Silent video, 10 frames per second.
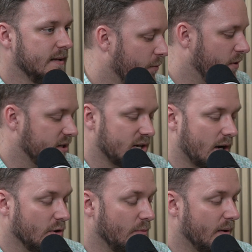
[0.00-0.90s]
We could talk
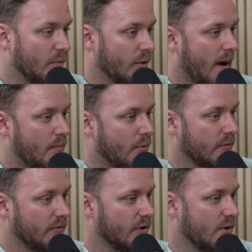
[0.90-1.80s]
a little bit more about
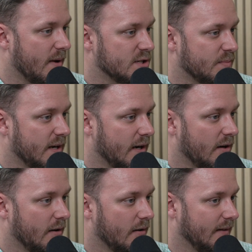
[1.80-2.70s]
portfolio management here.